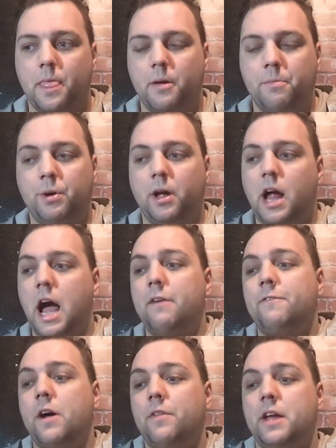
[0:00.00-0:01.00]
But I
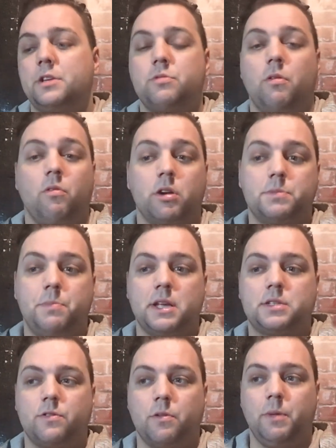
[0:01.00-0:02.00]
found that's what works
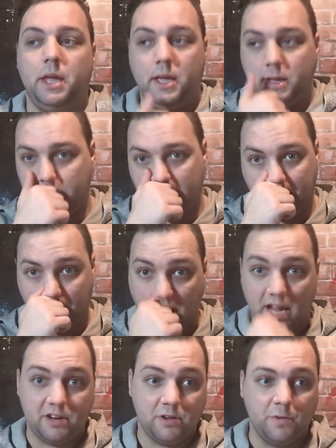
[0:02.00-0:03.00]
best for me and what
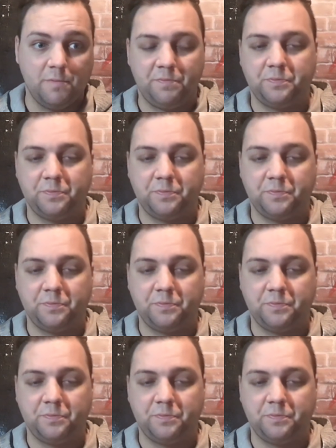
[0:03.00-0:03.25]
I do.